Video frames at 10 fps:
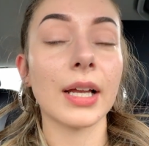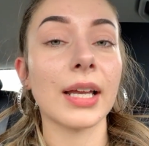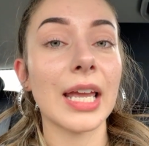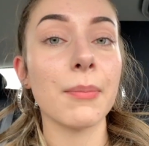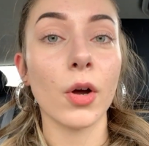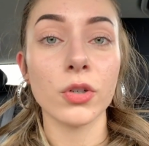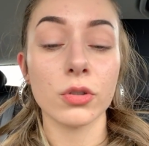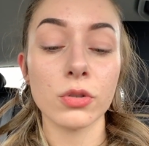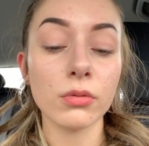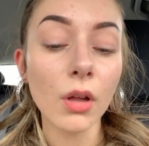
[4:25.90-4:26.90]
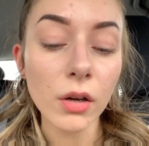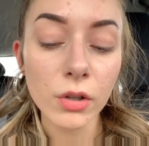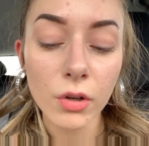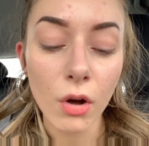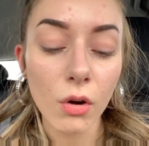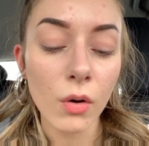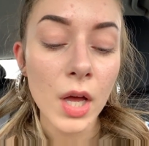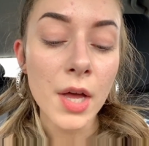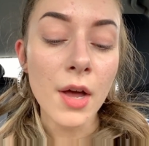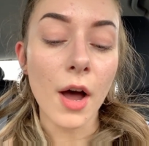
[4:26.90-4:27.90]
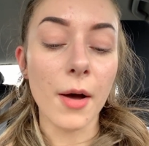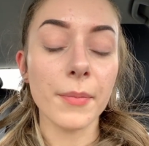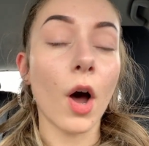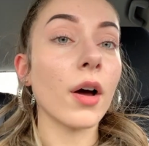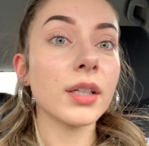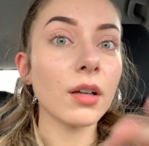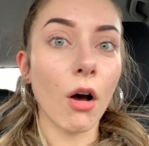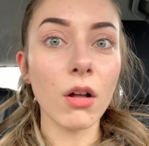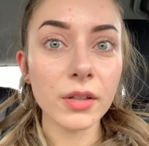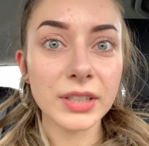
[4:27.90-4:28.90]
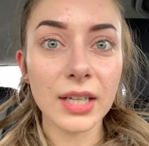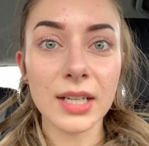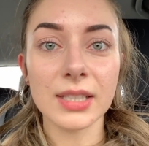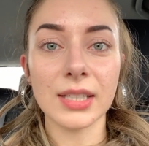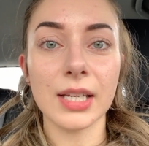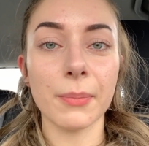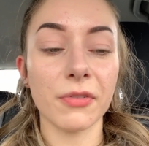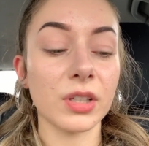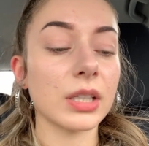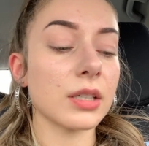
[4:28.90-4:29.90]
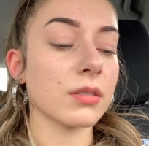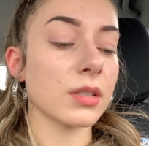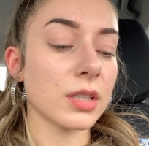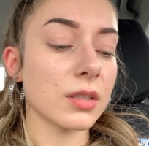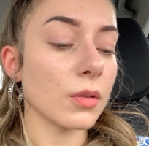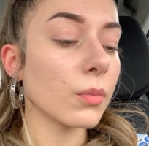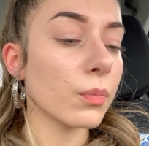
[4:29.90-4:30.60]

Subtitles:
that came out not too long ago. On all of the Anastasia Beverly Hills